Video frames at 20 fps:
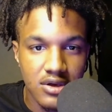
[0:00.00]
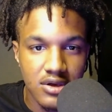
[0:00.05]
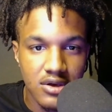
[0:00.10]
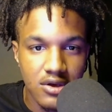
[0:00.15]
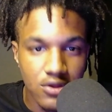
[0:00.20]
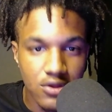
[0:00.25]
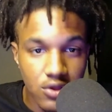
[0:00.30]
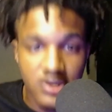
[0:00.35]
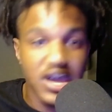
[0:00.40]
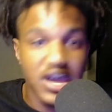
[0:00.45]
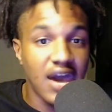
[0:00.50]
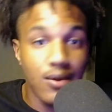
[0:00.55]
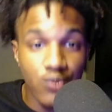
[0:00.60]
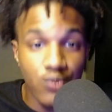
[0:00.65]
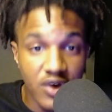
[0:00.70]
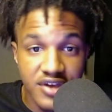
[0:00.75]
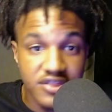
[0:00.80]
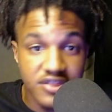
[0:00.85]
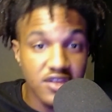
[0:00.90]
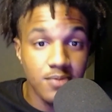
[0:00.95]
Look at
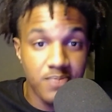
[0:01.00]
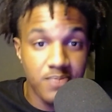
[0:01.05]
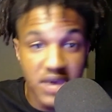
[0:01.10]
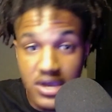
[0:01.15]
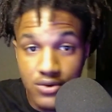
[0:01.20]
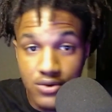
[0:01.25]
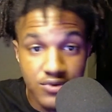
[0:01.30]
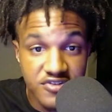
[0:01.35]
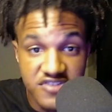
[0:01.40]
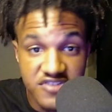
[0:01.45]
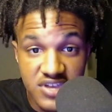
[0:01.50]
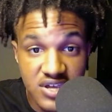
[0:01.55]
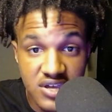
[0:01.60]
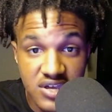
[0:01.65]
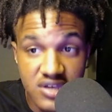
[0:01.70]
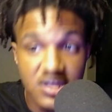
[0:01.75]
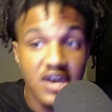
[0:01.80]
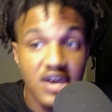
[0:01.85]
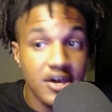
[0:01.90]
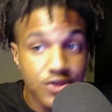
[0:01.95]
what the Bengals did
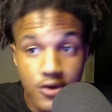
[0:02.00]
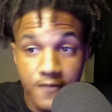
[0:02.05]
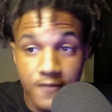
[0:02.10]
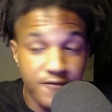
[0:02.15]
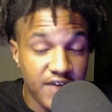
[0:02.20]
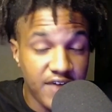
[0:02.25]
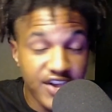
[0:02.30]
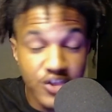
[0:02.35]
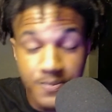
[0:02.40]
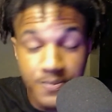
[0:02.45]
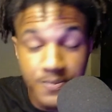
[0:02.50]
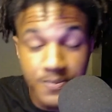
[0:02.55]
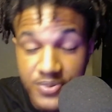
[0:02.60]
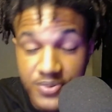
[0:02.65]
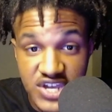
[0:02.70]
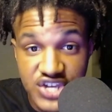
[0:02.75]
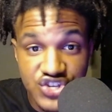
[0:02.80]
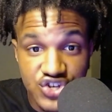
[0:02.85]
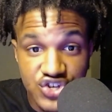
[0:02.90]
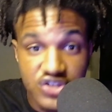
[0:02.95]
their final
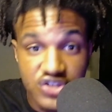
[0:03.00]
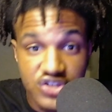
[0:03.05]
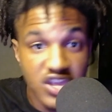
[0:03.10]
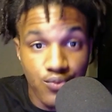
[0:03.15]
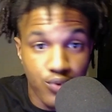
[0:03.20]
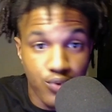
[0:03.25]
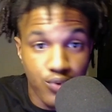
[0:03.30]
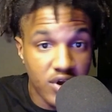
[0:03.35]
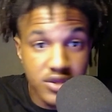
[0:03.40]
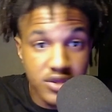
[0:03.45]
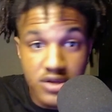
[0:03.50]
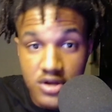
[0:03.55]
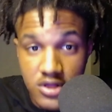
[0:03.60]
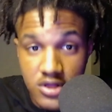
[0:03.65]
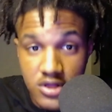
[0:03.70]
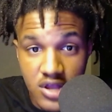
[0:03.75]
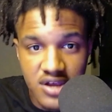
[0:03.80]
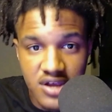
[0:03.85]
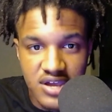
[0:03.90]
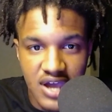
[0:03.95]
possession. They ran the
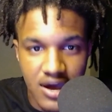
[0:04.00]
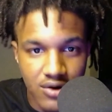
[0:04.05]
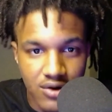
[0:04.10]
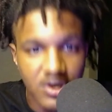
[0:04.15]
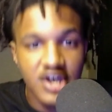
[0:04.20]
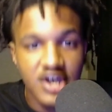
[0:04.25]
clock out.